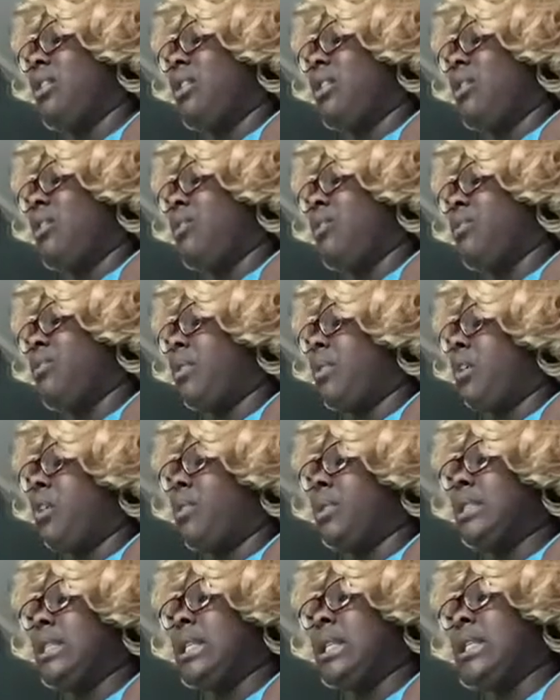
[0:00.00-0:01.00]
From there, it
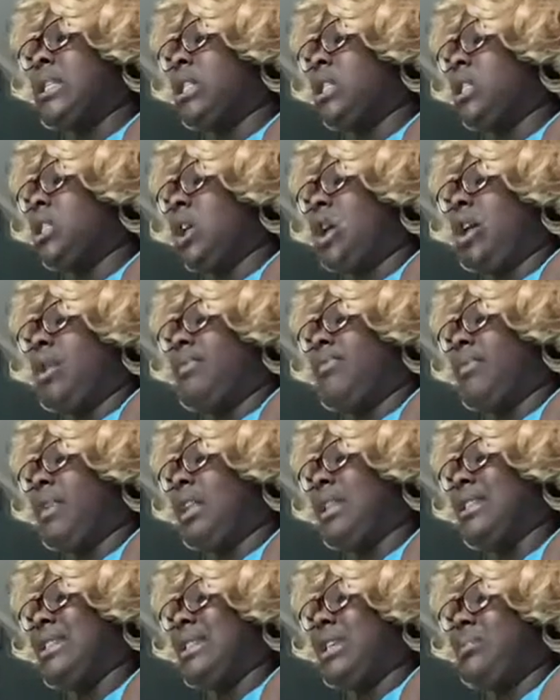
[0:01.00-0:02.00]
was an easy start
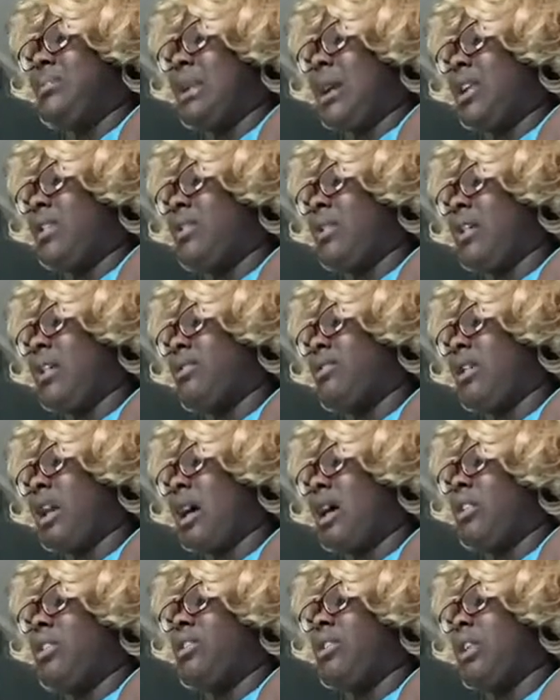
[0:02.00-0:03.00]
and zipped out
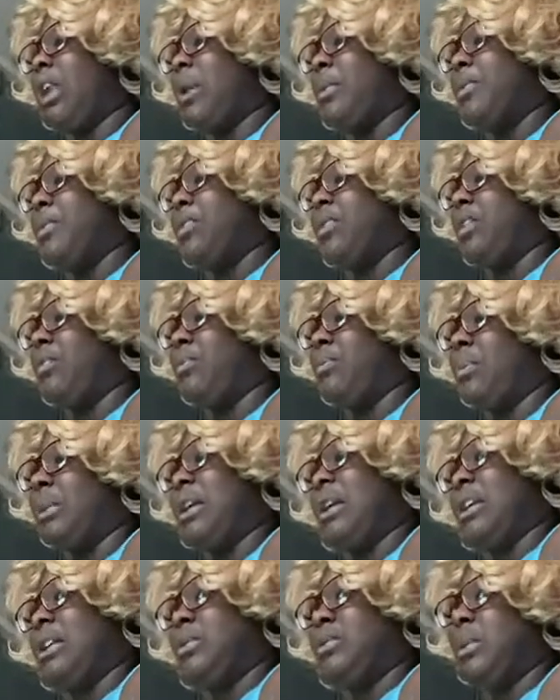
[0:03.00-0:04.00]
of the neighborhood of
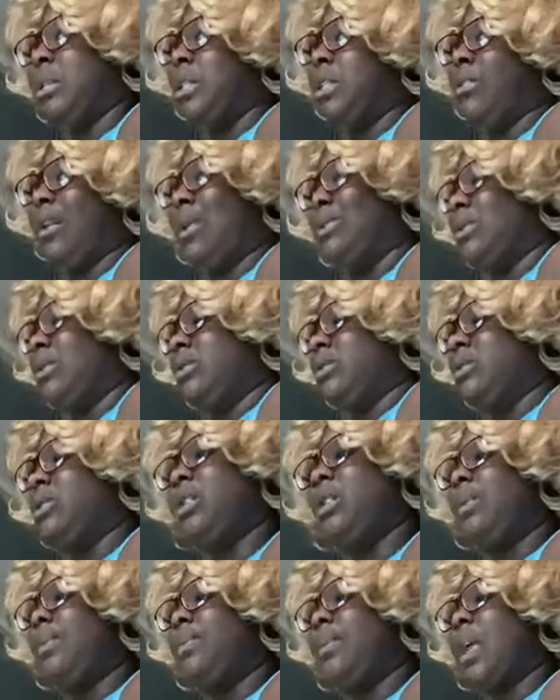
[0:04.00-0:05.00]
big, expensive houses.
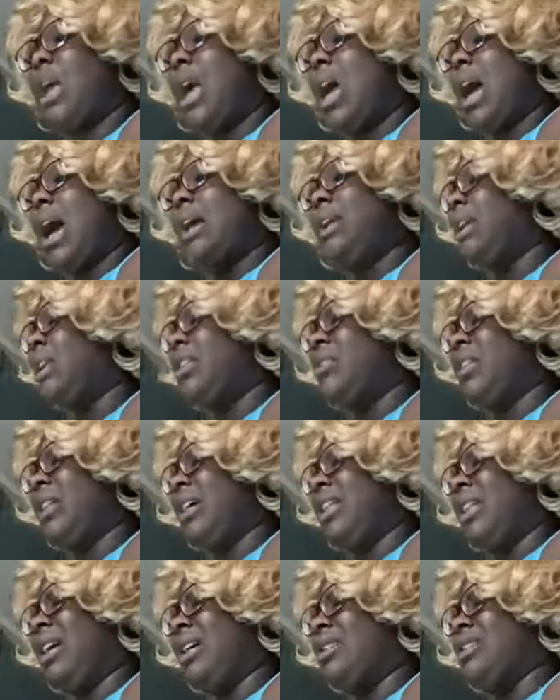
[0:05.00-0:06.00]
I didn't even
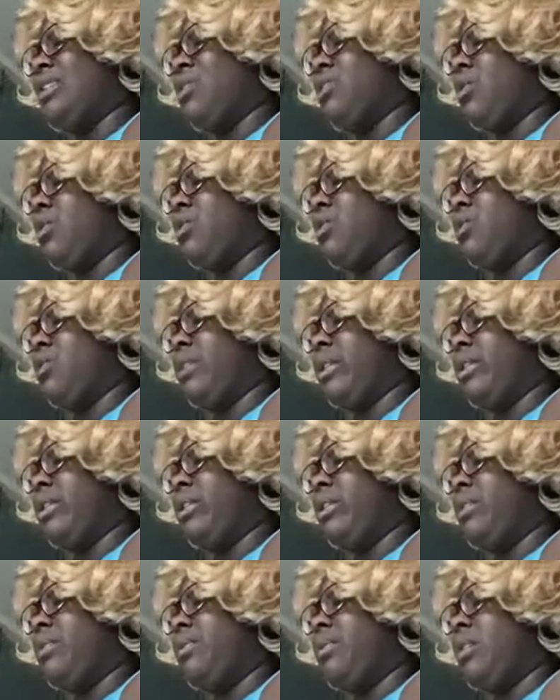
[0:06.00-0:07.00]
glance in the rearview
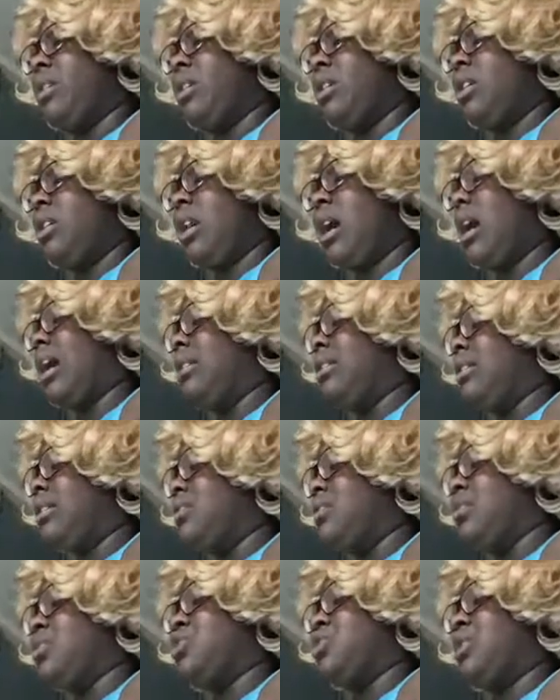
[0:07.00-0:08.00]
mirror. I did
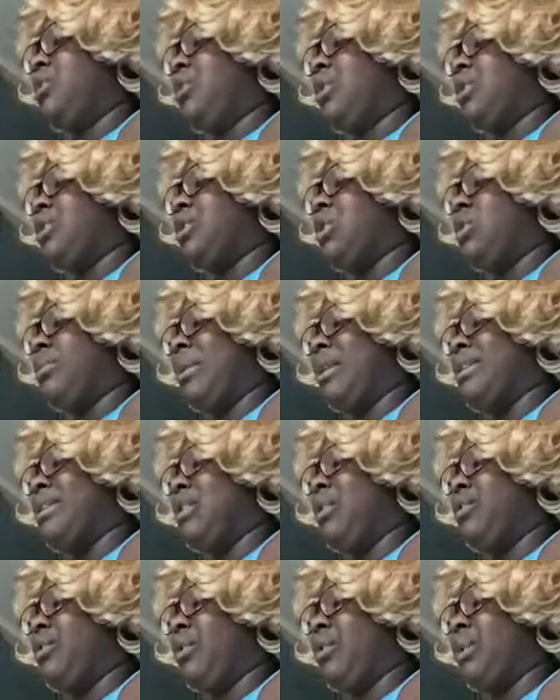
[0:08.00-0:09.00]
reach over and turn my
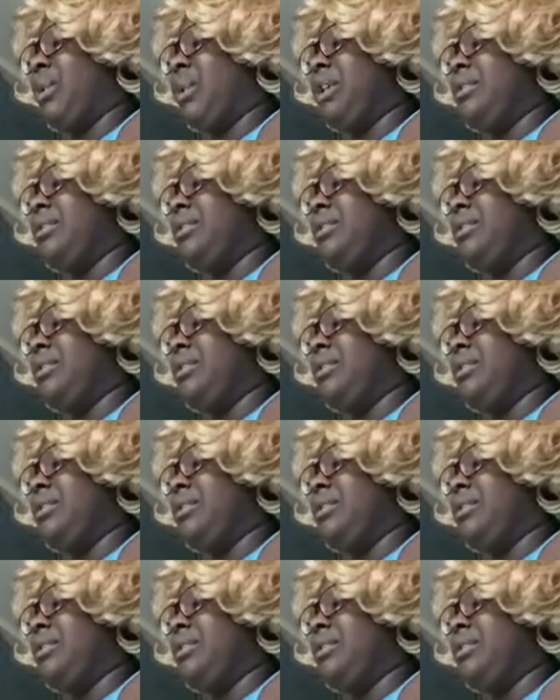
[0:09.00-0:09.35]
cell phone off.